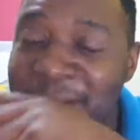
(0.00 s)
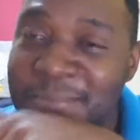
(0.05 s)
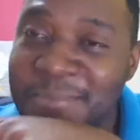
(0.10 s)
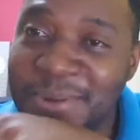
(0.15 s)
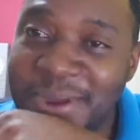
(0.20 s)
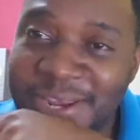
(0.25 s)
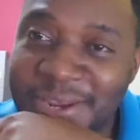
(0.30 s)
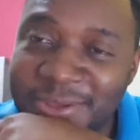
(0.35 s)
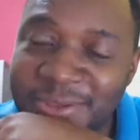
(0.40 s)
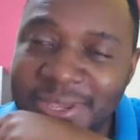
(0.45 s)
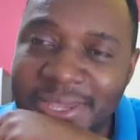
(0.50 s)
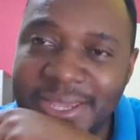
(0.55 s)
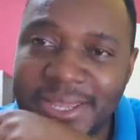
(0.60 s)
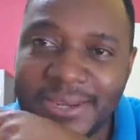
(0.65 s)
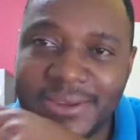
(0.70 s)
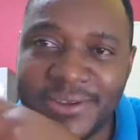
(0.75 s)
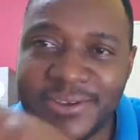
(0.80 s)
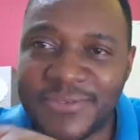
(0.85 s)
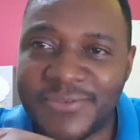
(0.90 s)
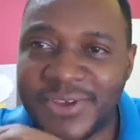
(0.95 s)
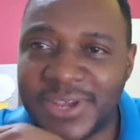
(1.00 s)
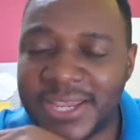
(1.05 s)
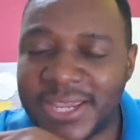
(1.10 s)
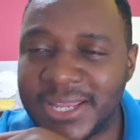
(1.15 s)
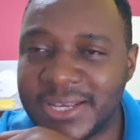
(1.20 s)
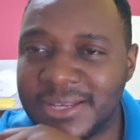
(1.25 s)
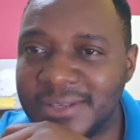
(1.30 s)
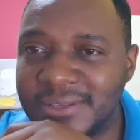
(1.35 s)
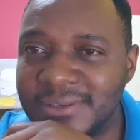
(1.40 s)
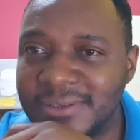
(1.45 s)
But anyway, don't
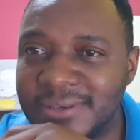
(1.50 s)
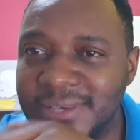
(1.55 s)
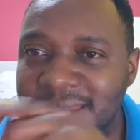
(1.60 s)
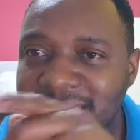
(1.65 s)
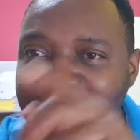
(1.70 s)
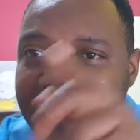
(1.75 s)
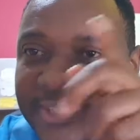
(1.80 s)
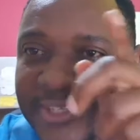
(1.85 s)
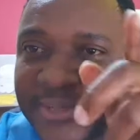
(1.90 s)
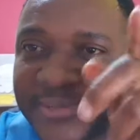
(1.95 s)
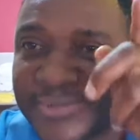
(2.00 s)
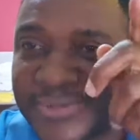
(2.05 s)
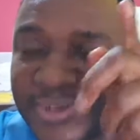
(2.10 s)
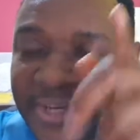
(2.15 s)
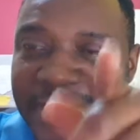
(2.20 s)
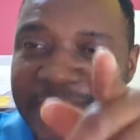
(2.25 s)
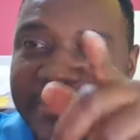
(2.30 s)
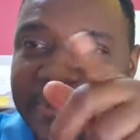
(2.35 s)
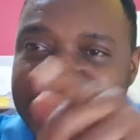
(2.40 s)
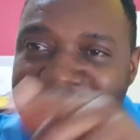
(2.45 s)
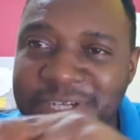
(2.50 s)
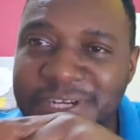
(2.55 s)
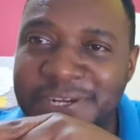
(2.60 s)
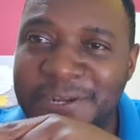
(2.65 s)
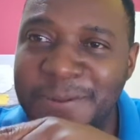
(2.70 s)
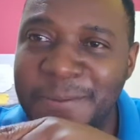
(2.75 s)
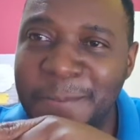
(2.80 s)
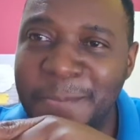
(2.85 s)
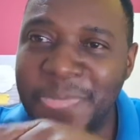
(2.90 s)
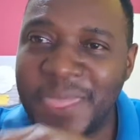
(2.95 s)
forget, like, subscribe,
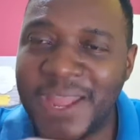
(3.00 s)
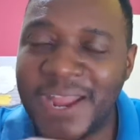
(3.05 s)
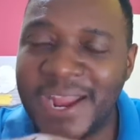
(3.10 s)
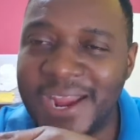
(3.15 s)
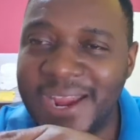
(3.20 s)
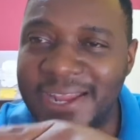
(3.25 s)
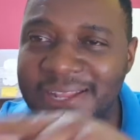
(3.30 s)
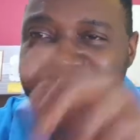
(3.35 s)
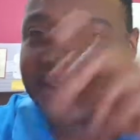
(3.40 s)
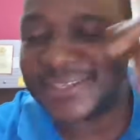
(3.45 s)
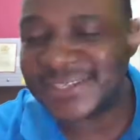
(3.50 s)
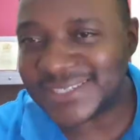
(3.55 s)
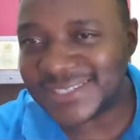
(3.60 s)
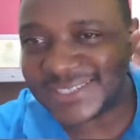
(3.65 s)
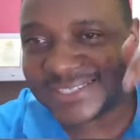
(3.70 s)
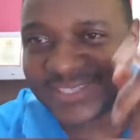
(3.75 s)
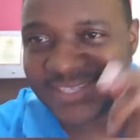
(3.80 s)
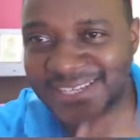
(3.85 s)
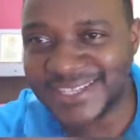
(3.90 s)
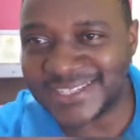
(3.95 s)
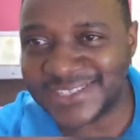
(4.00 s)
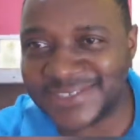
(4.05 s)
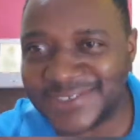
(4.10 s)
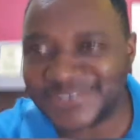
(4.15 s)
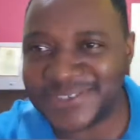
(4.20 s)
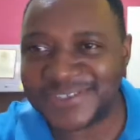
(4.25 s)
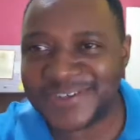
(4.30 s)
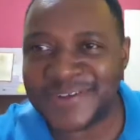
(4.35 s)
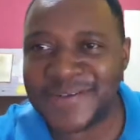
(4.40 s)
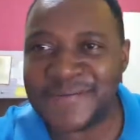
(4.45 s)
share. Alright, stay
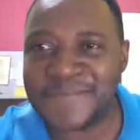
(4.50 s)
tuned.